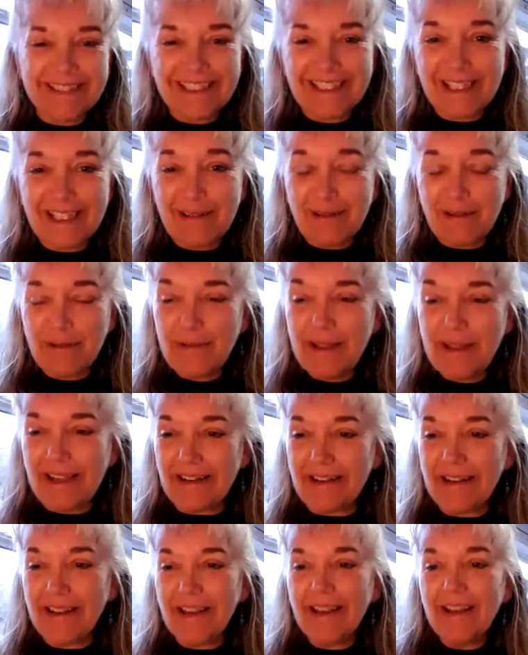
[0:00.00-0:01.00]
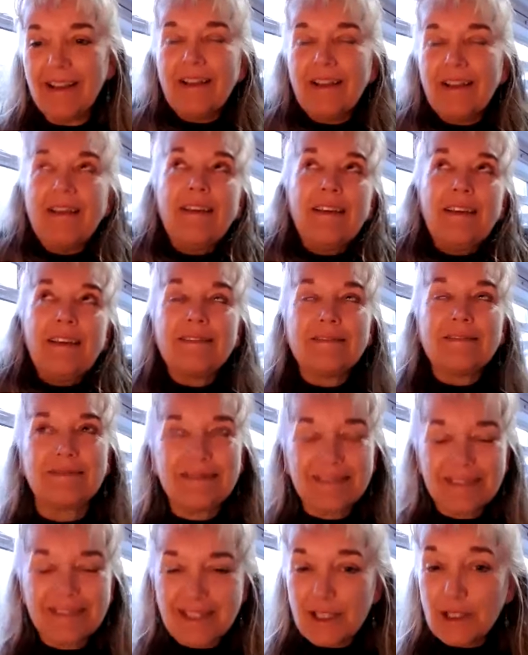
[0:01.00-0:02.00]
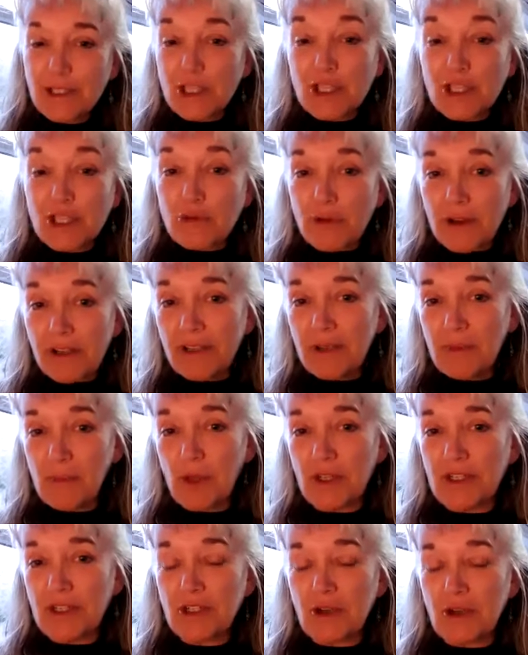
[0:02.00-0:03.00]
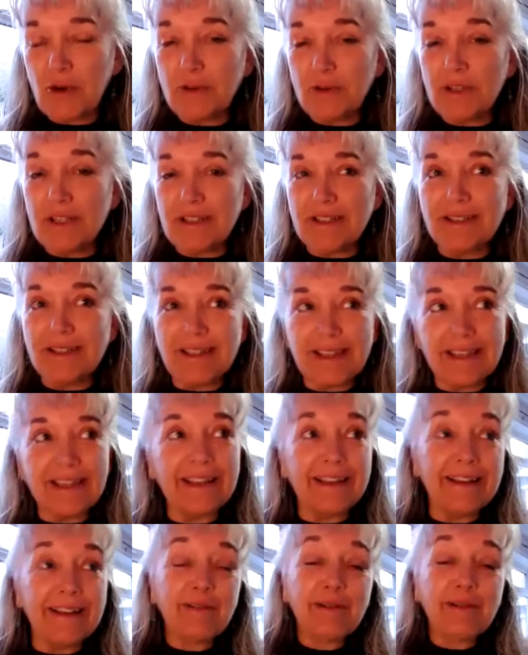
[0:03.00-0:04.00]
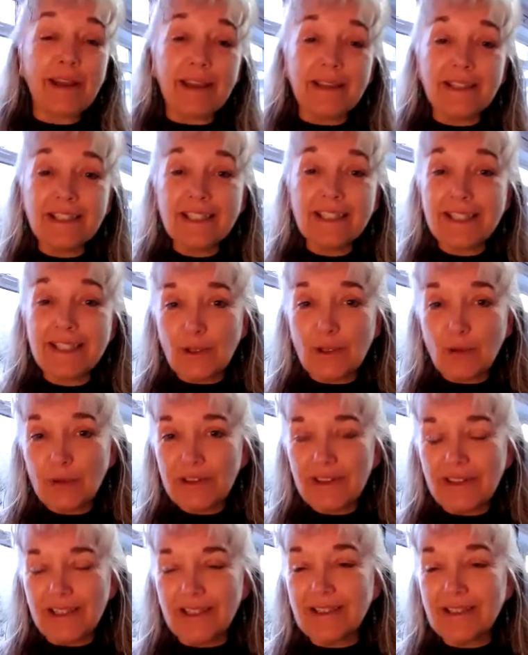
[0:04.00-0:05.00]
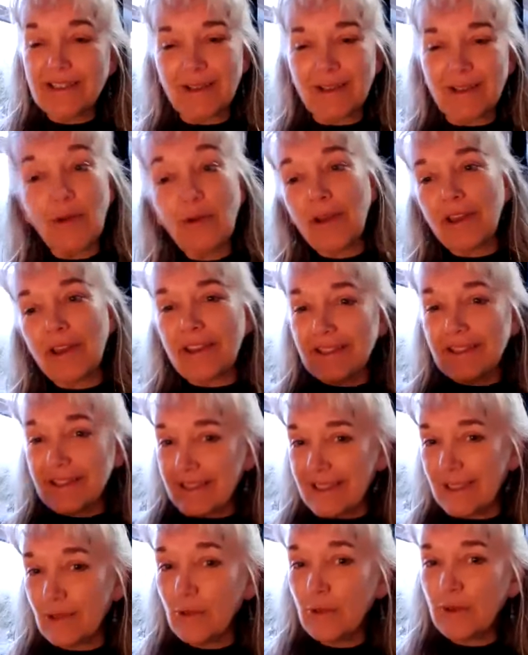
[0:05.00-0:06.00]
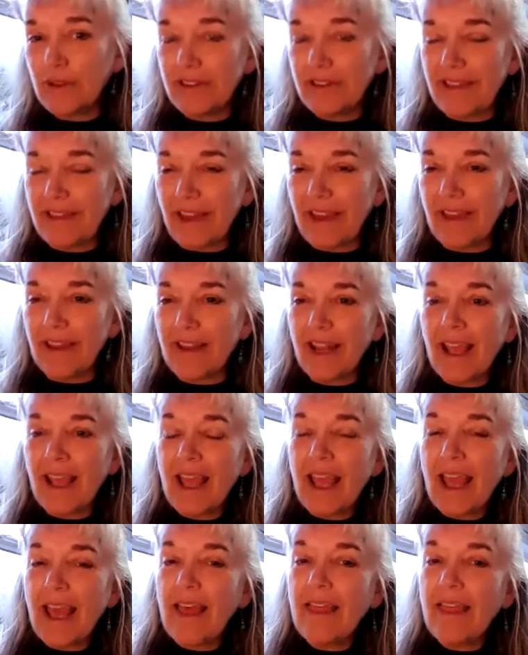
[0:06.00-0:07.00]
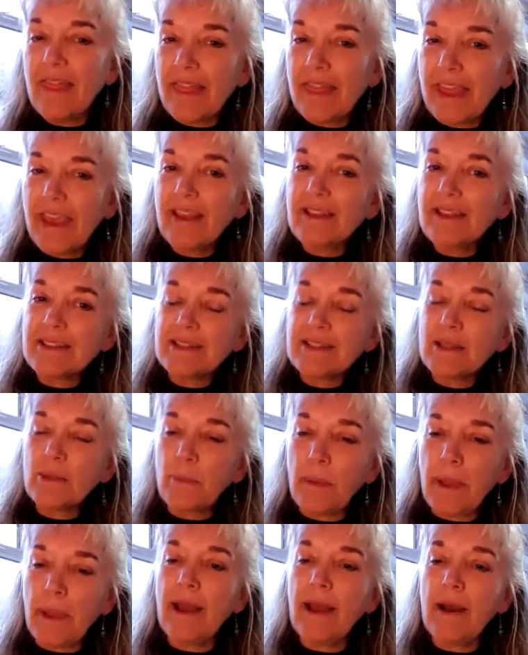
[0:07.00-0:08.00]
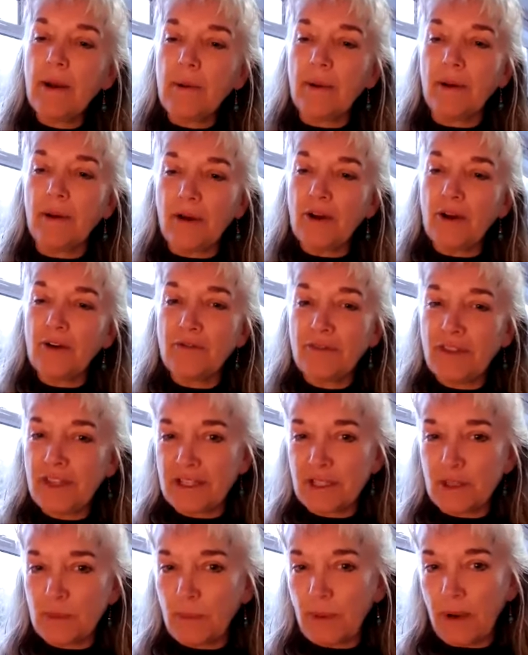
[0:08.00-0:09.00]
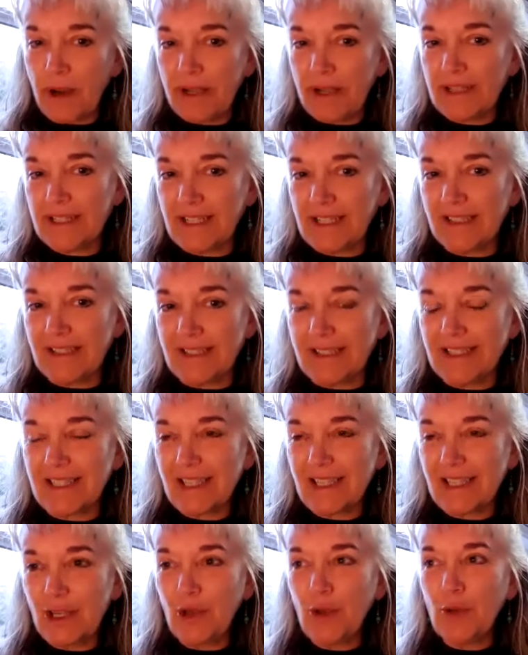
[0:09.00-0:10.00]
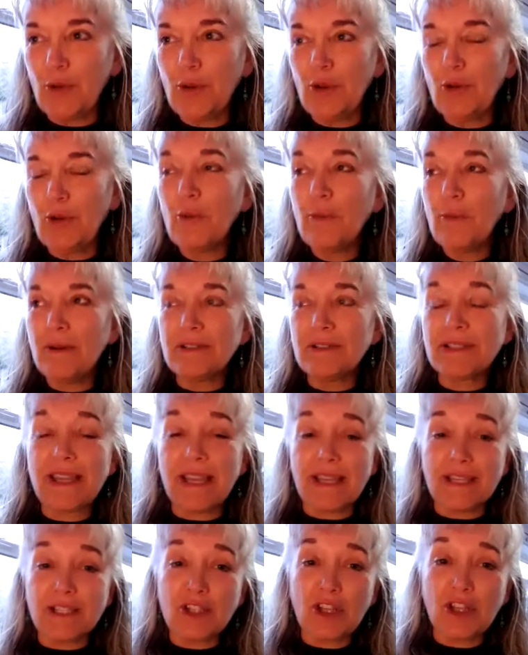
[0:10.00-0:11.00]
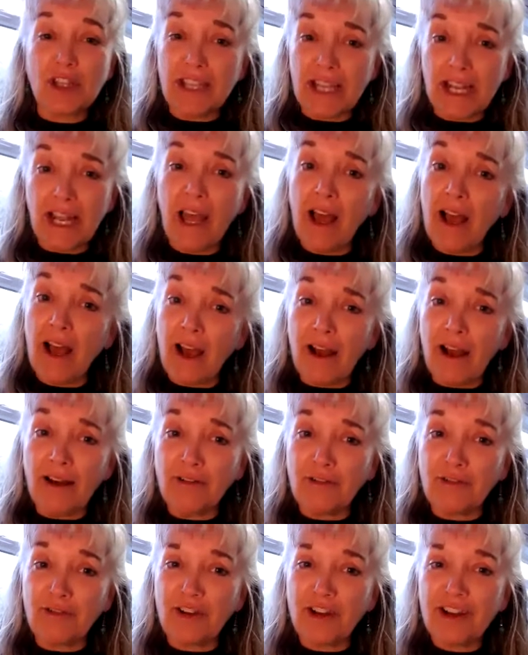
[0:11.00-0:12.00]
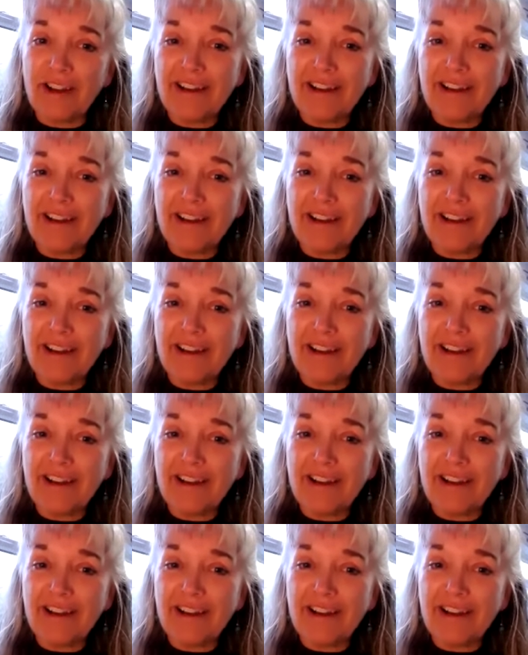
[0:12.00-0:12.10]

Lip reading: do you know what I mean? Just shrugging my shoulders and thinking, okay, deal with this. Okay, deal with that. And that's the power of this practice. You almost get so you laugh